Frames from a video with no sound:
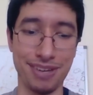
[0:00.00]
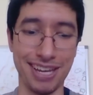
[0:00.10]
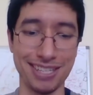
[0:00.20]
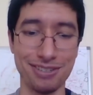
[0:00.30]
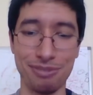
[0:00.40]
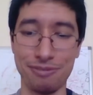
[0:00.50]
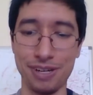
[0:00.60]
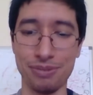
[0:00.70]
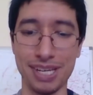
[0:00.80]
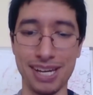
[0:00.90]
But yeah, this is going to be
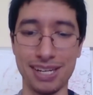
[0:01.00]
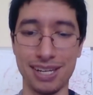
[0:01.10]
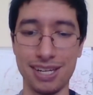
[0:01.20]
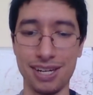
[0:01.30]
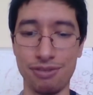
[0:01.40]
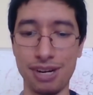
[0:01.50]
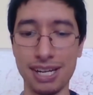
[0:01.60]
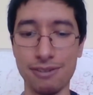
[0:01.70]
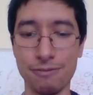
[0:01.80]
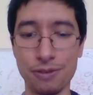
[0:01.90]
fun. We got uh,
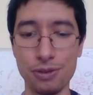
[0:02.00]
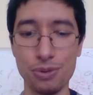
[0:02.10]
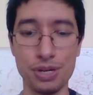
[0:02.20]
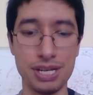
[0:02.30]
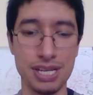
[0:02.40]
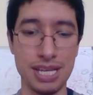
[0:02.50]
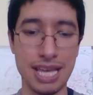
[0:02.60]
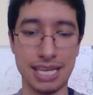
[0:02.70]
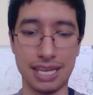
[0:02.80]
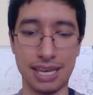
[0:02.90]
already a few
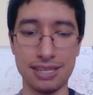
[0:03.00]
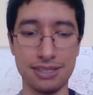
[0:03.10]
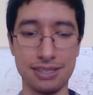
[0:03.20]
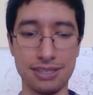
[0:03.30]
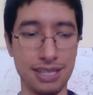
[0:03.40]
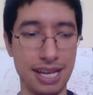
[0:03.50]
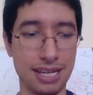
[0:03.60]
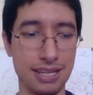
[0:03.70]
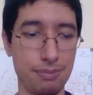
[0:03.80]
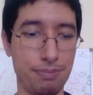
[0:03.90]
guests
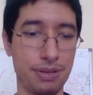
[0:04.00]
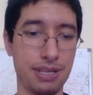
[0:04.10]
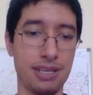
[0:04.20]
lined up,